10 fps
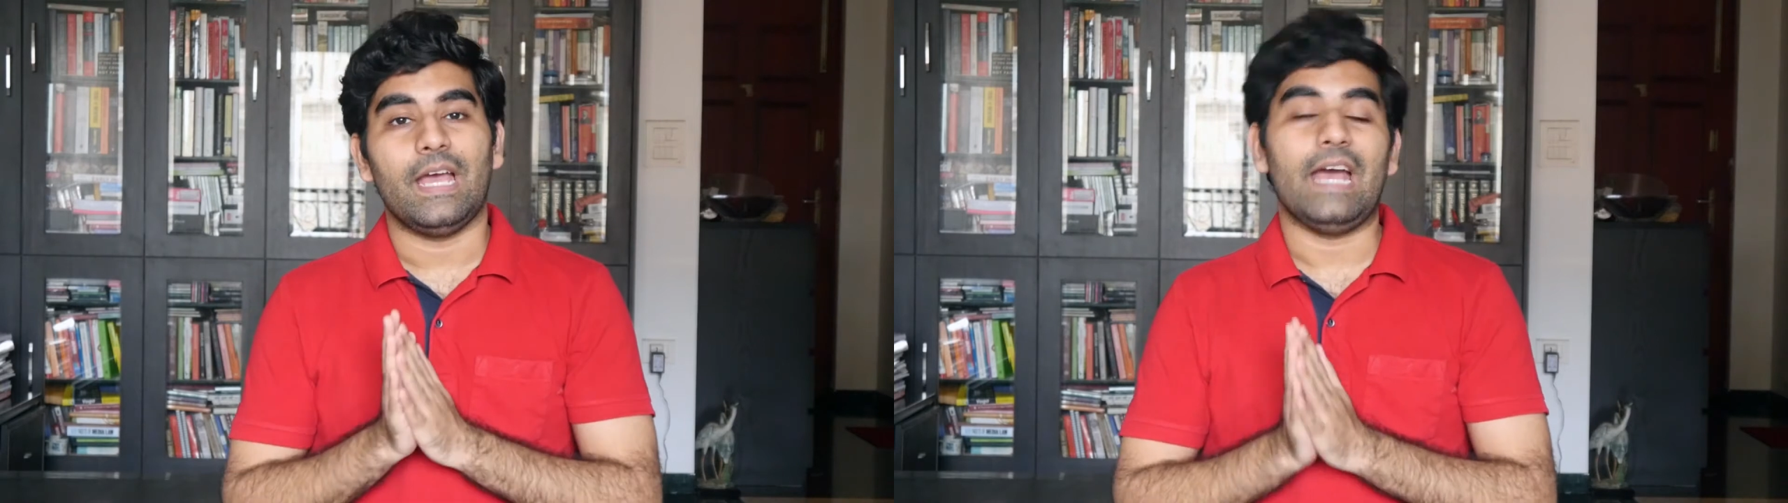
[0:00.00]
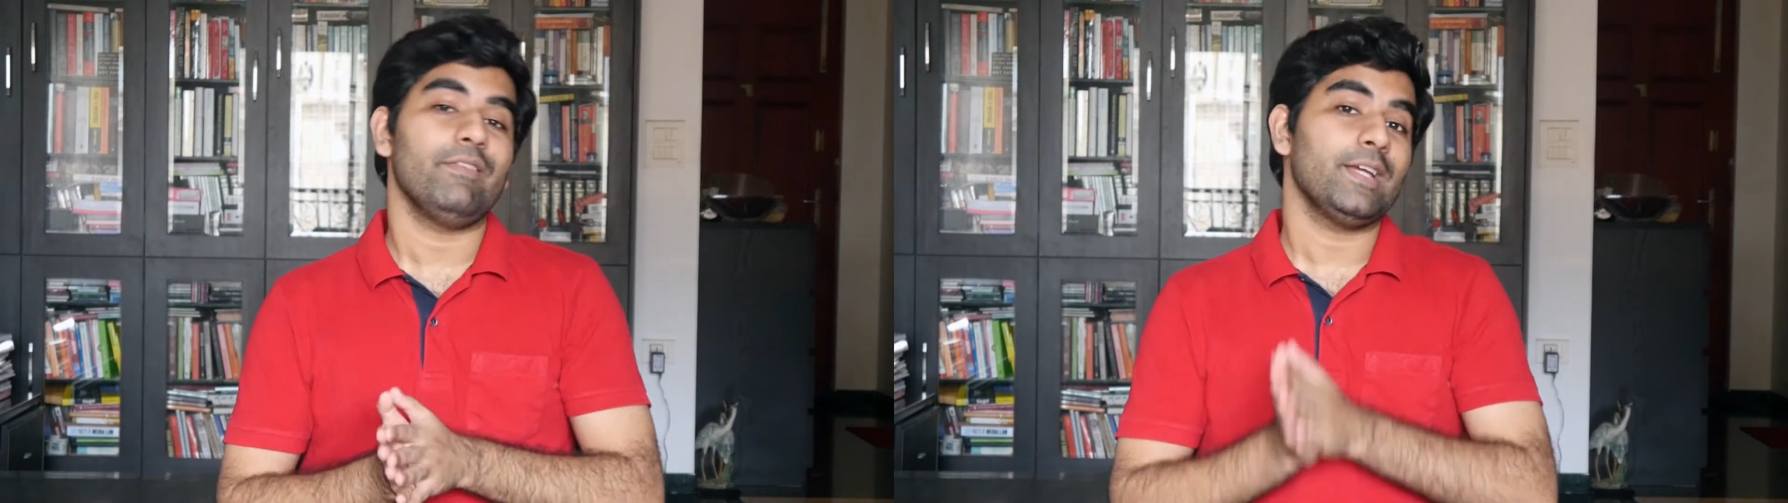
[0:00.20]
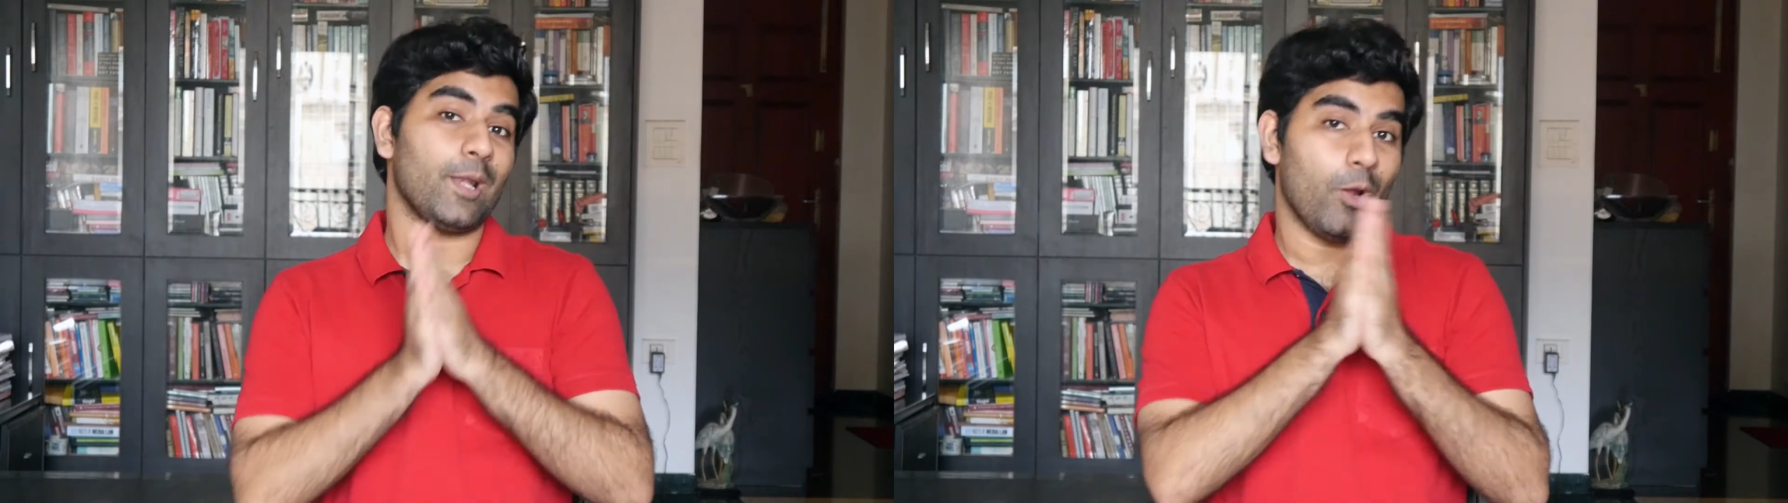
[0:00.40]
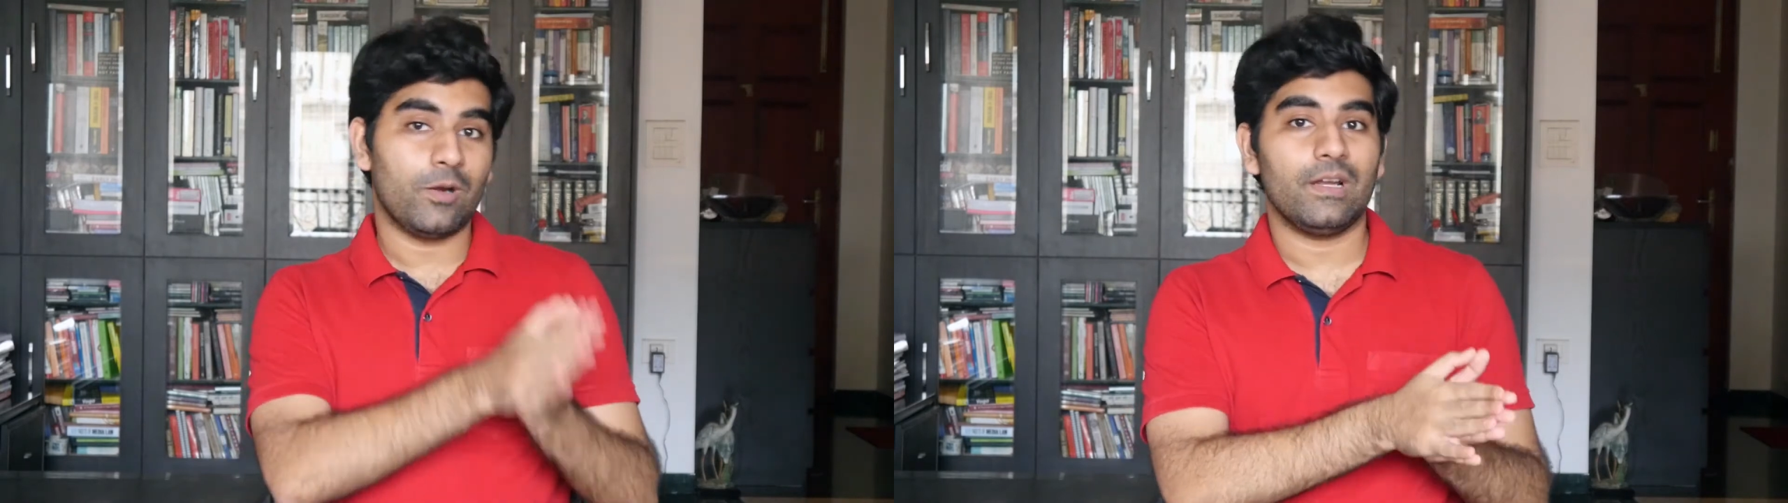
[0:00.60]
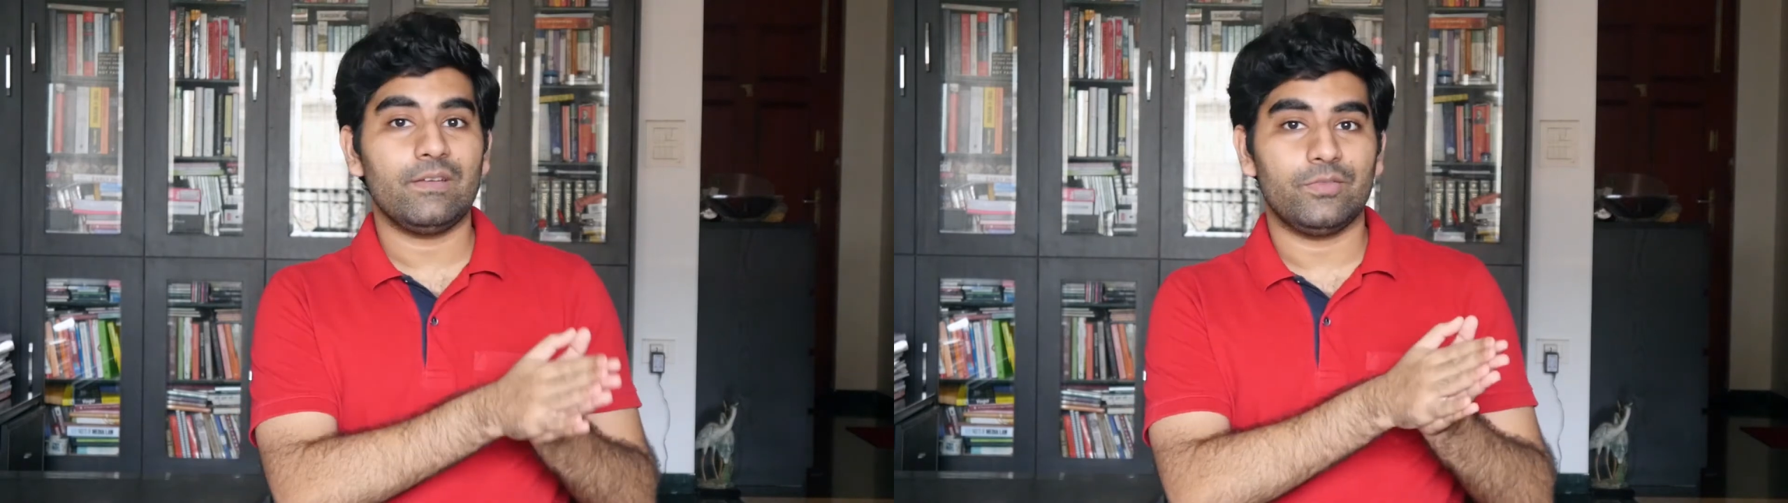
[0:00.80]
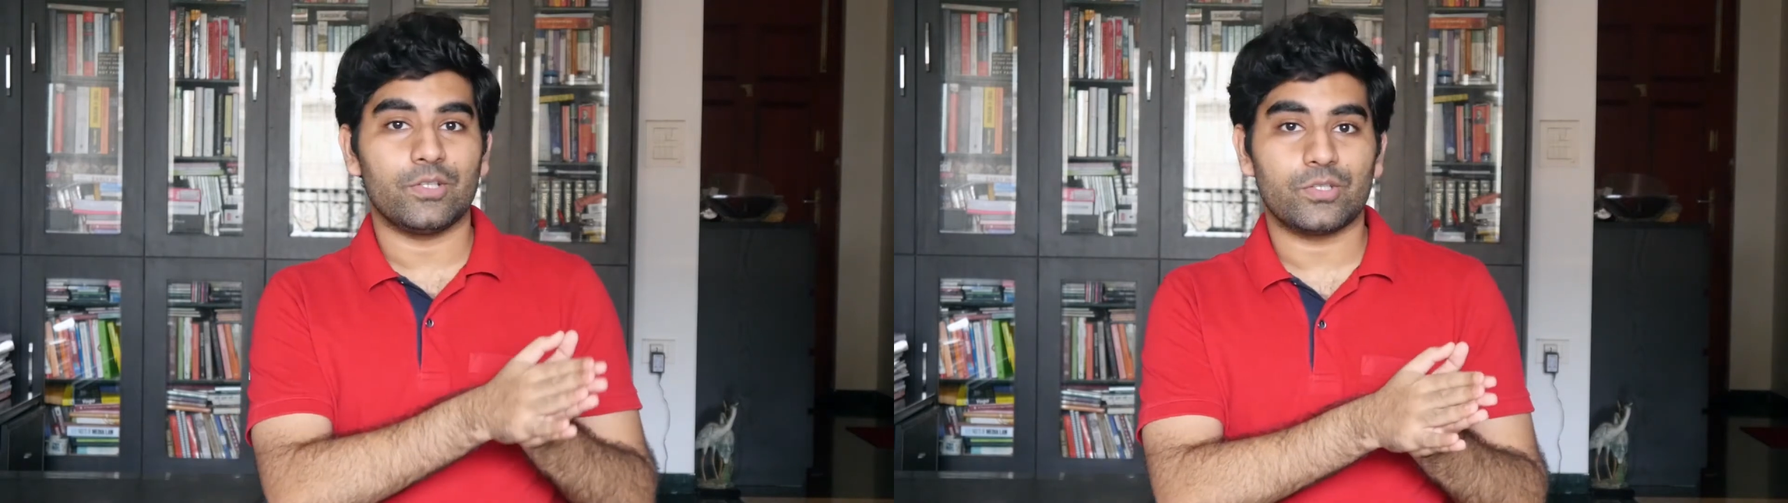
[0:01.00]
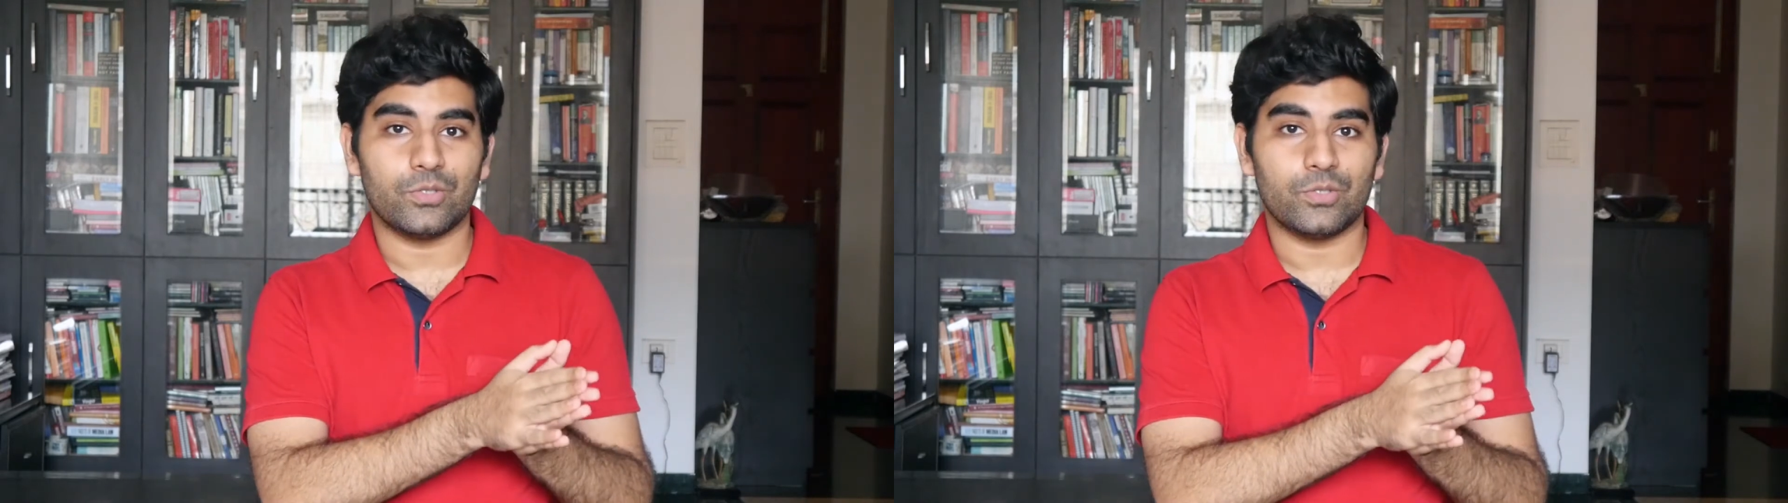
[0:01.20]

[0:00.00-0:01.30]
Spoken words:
having a logline for the